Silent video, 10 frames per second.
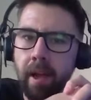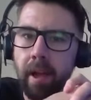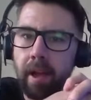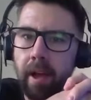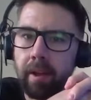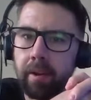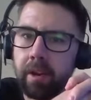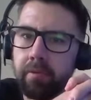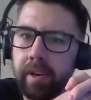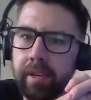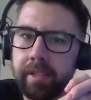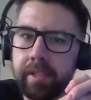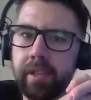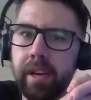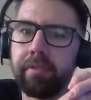uh, and and really
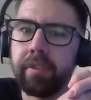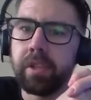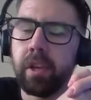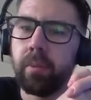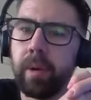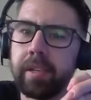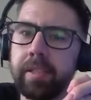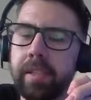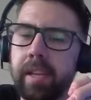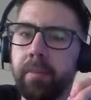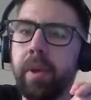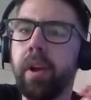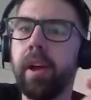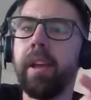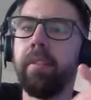delivering Turtle Wax to say we
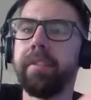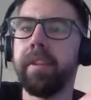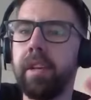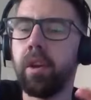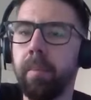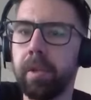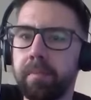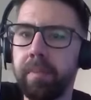are here as an e-commerce